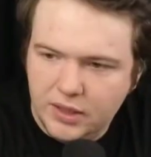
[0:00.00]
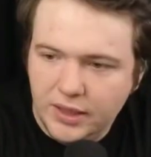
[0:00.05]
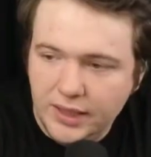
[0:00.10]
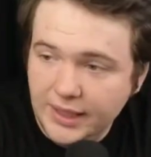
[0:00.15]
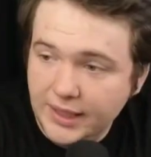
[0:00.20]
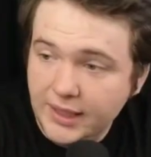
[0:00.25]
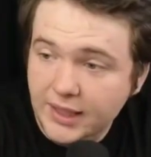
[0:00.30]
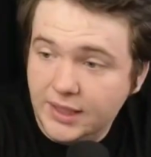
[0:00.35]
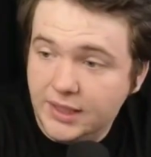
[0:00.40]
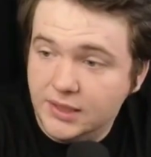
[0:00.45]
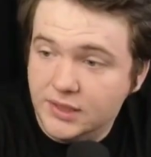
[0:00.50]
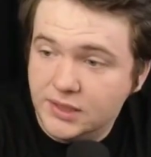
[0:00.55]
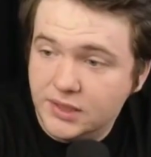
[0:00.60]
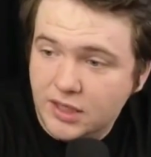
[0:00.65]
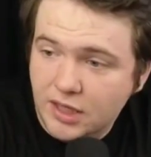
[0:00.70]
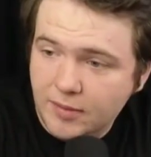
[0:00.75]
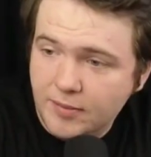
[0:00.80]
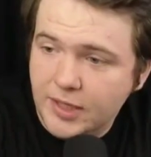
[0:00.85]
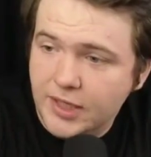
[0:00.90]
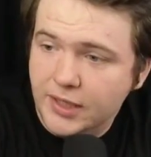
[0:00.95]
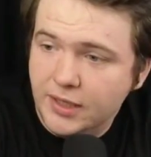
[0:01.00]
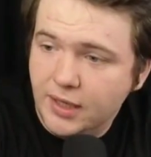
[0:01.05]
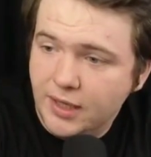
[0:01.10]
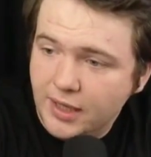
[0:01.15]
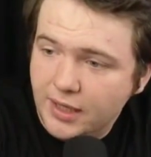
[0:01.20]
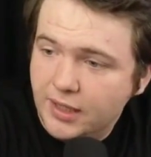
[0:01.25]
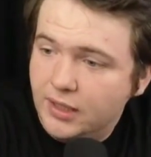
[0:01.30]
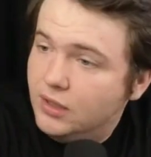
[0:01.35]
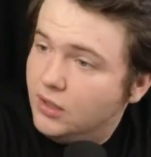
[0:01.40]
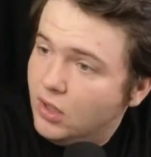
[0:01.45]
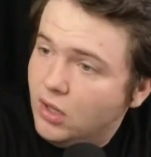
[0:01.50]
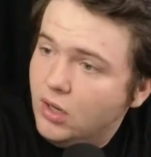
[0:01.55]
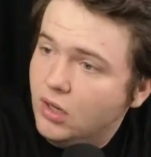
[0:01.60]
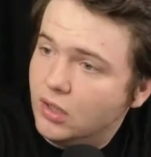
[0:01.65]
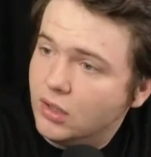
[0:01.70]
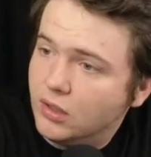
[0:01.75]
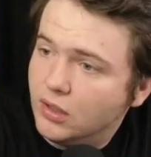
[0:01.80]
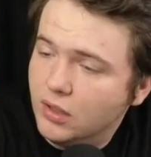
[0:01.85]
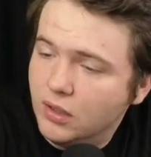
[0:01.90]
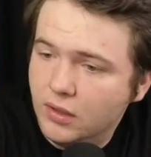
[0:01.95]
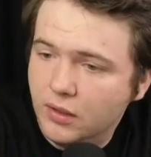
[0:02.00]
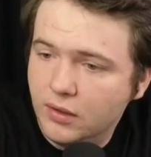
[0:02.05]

It is coming along.